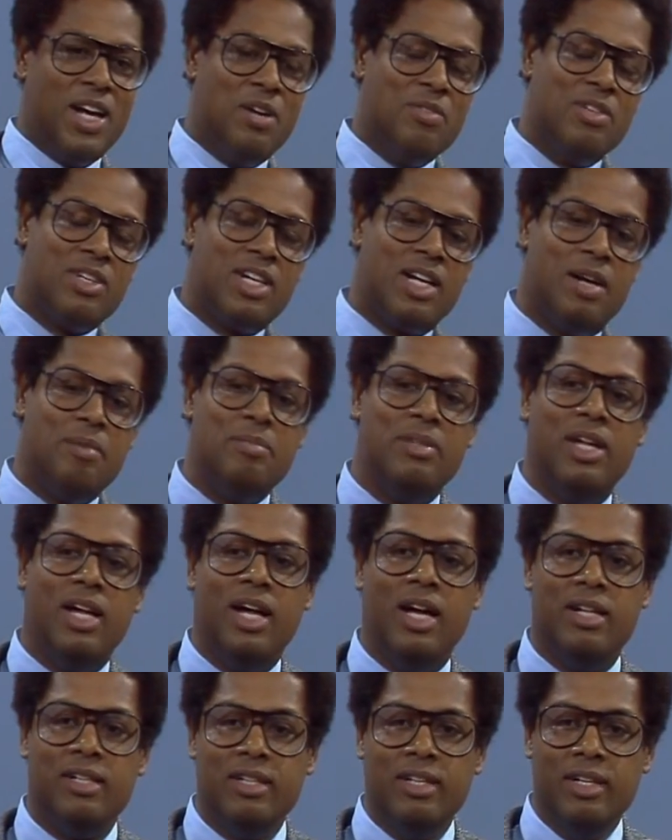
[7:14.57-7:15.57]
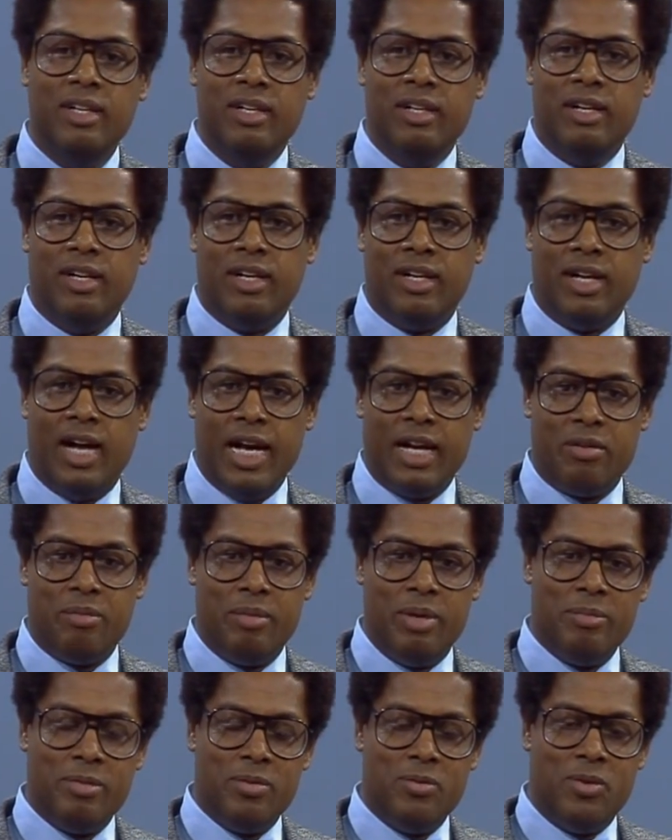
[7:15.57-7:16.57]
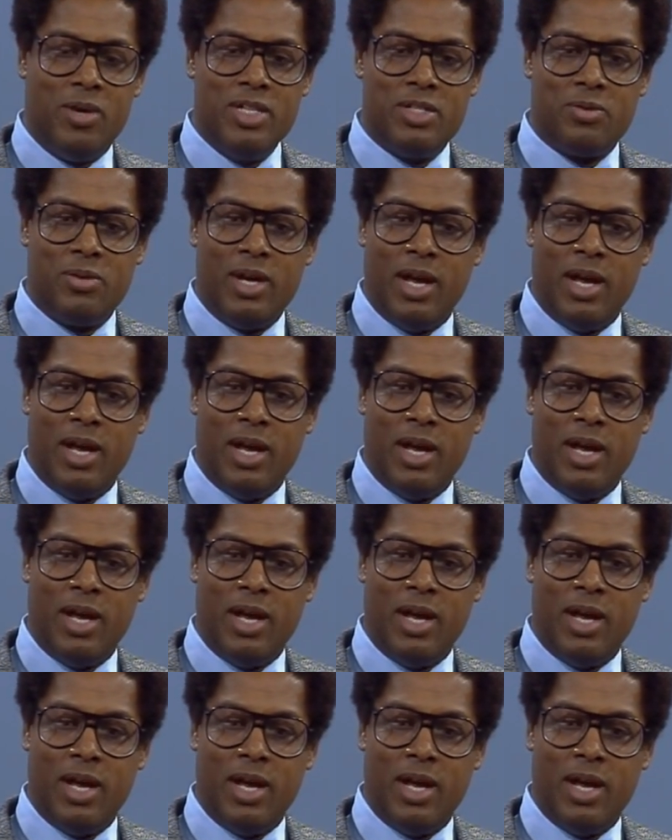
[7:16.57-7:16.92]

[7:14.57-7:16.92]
overcome that. I can remember once